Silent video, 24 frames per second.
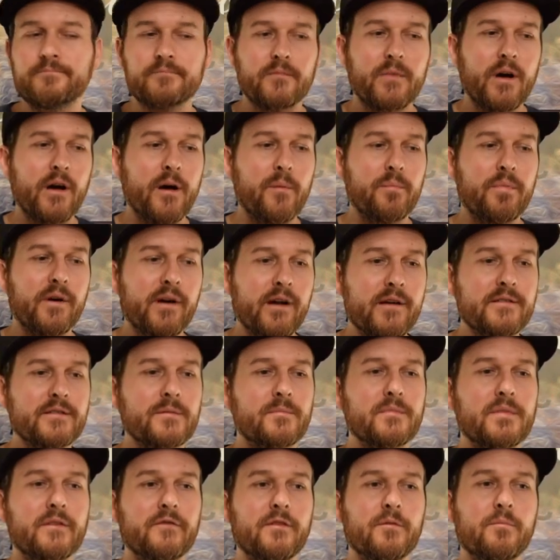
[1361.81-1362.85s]
uh, bring in
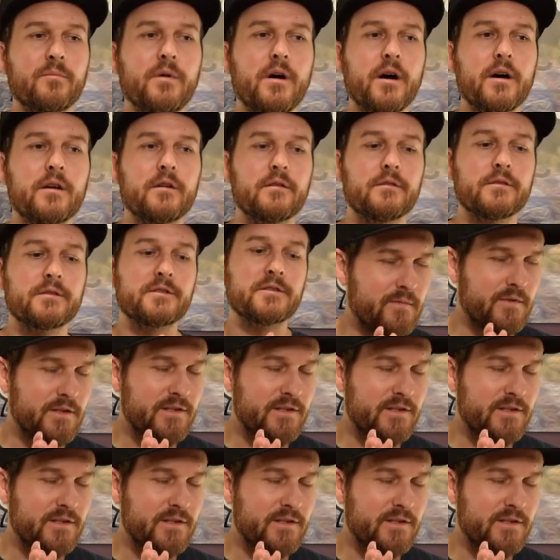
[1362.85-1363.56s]
some different bottles,